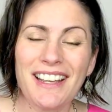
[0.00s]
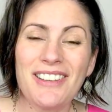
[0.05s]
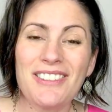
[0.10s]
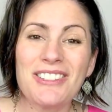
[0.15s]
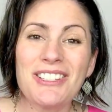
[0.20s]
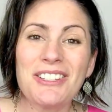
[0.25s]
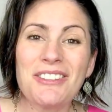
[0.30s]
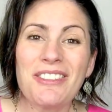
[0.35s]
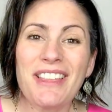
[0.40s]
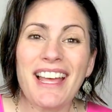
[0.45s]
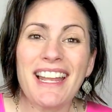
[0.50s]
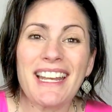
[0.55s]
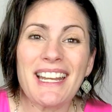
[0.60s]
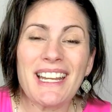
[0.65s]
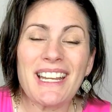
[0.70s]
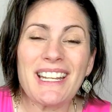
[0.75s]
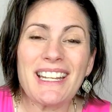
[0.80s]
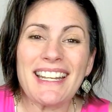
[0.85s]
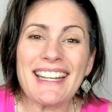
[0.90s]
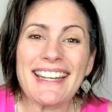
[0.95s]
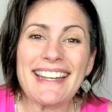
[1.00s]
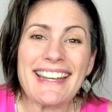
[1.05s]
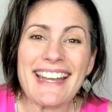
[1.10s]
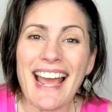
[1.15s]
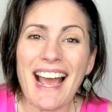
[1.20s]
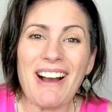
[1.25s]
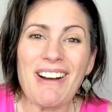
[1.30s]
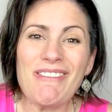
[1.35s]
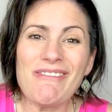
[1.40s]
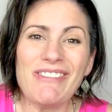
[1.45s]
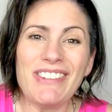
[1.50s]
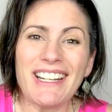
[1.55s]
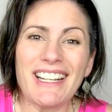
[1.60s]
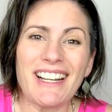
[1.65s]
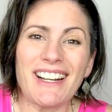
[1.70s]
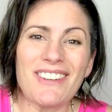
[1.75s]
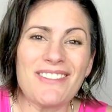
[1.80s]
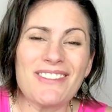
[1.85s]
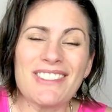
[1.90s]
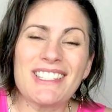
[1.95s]
so that it now
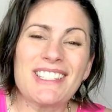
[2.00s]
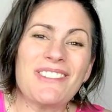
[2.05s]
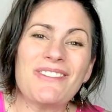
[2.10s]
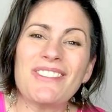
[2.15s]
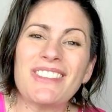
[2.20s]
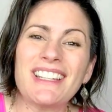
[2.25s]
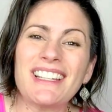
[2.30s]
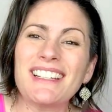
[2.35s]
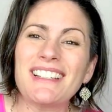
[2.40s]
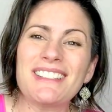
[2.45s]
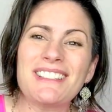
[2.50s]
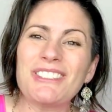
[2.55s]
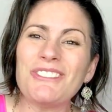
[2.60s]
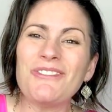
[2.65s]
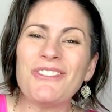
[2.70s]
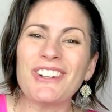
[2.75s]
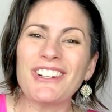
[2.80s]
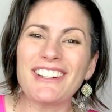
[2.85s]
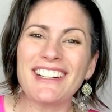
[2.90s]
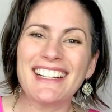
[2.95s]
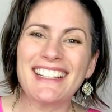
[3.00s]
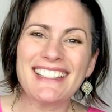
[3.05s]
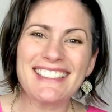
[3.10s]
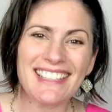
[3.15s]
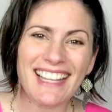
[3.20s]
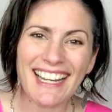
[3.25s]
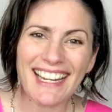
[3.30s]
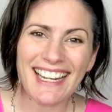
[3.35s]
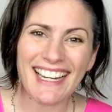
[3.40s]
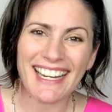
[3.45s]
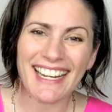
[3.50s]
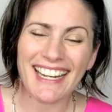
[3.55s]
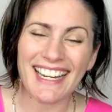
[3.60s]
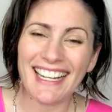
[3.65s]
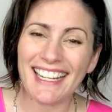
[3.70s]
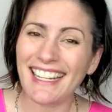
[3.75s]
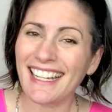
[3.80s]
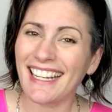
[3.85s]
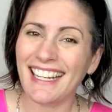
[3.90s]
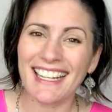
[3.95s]
becomes something super exciting
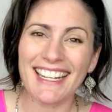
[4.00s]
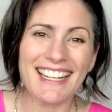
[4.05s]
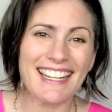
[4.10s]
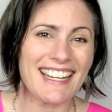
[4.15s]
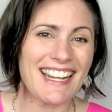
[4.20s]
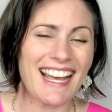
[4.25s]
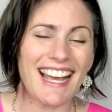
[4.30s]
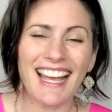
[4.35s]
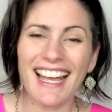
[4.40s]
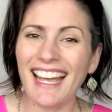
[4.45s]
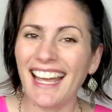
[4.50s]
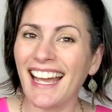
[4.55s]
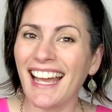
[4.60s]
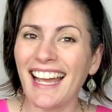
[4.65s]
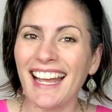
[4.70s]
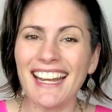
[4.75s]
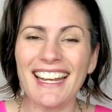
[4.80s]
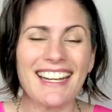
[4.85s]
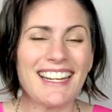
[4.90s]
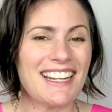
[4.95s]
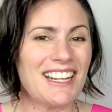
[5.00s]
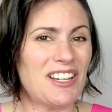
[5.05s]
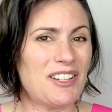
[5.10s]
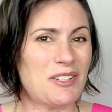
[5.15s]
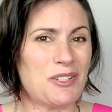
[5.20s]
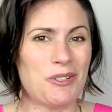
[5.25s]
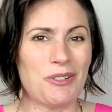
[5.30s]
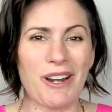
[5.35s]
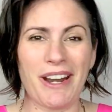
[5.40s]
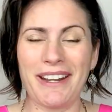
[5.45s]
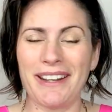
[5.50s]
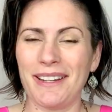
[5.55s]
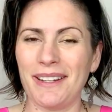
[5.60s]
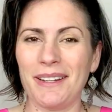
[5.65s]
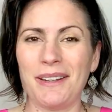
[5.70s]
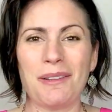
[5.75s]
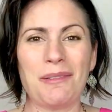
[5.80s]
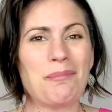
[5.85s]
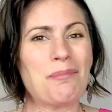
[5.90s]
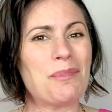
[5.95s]
and not a
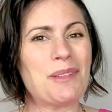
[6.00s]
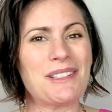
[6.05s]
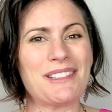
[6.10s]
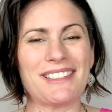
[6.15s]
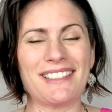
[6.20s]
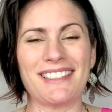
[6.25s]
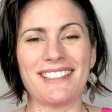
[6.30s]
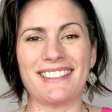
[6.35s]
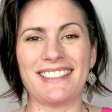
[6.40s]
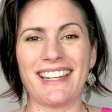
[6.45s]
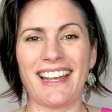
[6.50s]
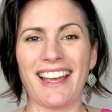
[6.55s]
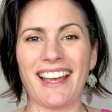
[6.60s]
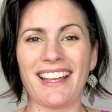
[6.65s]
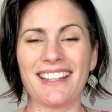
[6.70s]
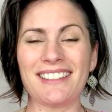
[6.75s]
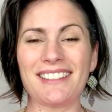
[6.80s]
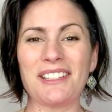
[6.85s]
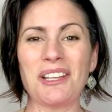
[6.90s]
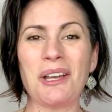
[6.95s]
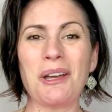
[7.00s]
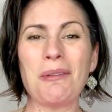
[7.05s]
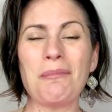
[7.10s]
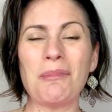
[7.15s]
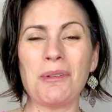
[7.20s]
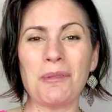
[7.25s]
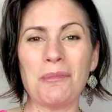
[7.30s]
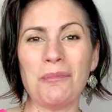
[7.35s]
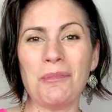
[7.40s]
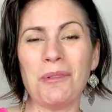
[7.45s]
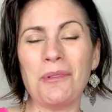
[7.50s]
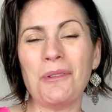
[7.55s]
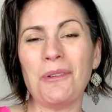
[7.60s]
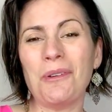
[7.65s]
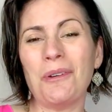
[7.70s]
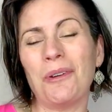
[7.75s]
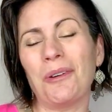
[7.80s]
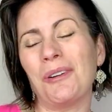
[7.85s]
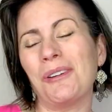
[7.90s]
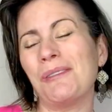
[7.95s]
dreaded business task, but
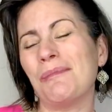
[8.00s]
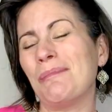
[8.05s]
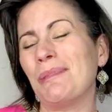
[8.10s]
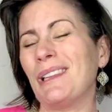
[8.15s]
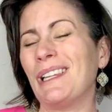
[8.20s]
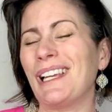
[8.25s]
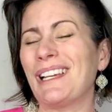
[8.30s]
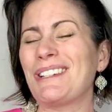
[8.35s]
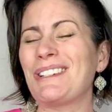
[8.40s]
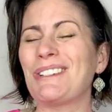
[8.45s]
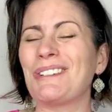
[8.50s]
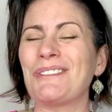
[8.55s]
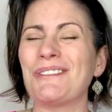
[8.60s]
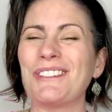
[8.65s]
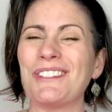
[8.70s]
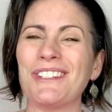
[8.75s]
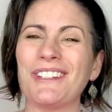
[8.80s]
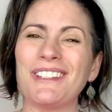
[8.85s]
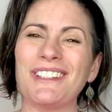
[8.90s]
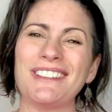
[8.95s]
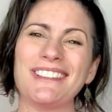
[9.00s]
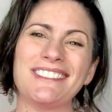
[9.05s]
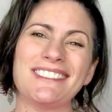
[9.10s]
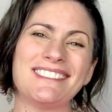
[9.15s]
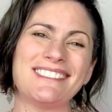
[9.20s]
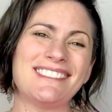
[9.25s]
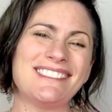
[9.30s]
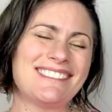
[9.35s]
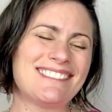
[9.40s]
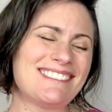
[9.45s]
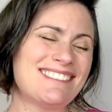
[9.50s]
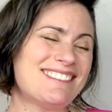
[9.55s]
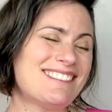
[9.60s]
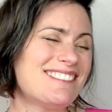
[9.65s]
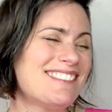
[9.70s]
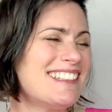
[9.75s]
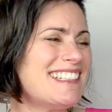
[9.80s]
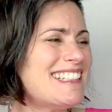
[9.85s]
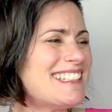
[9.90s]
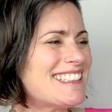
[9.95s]
more pleasurable and, ooh,
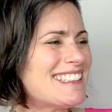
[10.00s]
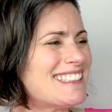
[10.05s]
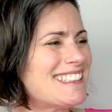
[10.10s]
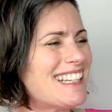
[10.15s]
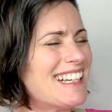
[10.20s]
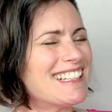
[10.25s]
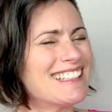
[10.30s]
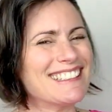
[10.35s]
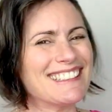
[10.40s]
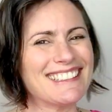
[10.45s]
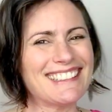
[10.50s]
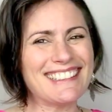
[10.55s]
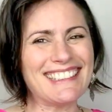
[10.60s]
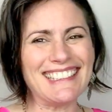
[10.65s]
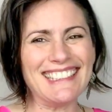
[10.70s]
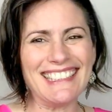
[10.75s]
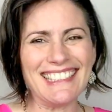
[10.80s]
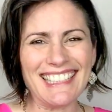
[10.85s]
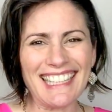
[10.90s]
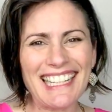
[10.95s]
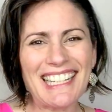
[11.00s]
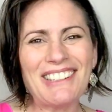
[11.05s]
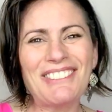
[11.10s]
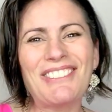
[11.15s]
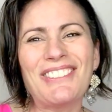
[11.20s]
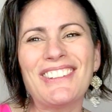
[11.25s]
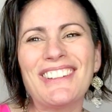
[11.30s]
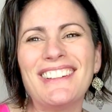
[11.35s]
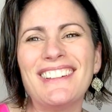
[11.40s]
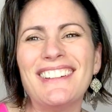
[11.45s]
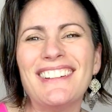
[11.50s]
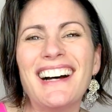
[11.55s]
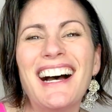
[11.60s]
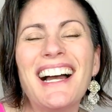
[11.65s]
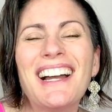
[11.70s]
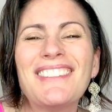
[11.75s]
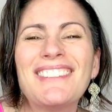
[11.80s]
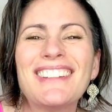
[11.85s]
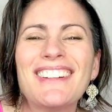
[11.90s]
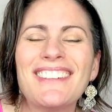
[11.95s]
this sounds delightful.
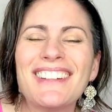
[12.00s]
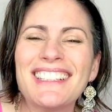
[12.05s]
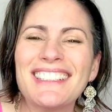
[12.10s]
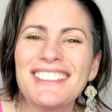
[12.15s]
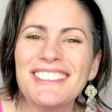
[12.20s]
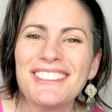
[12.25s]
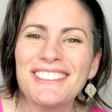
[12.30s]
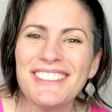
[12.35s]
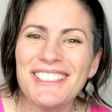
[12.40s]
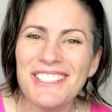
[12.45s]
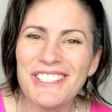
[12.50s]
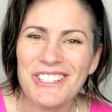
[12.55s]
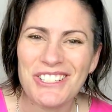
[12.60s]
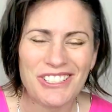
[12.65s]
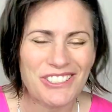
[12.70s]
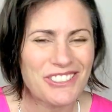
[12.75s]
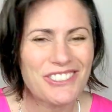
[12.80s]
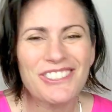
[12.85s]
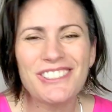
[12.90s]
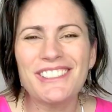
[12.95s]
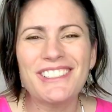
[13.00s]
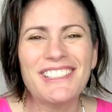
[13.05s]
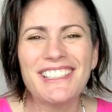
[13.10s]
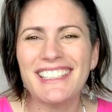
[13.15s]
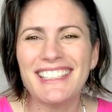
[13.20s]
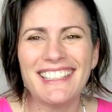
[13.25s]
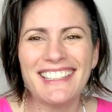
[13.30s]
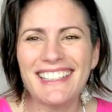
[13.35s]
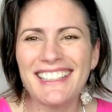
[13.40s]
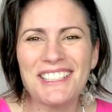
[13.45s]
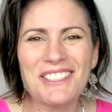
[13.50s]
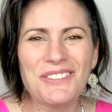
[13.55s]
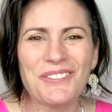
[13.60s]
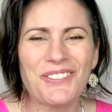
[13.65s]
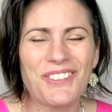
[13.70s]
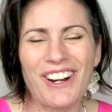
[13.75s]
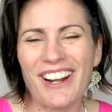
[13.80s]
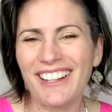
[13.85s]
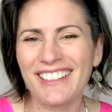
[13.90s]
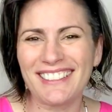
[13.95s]
I'm going to enjoy this
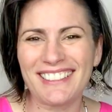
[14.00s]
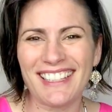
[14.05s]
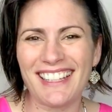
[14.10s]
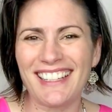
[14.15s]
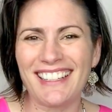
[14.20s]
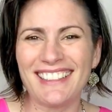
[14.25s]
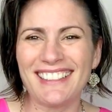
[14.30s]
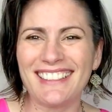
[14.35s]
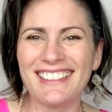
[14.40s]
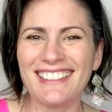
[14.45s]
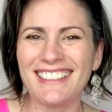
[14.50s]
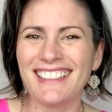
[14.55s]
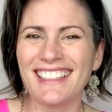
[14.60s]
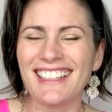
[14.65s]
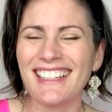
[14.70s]
process.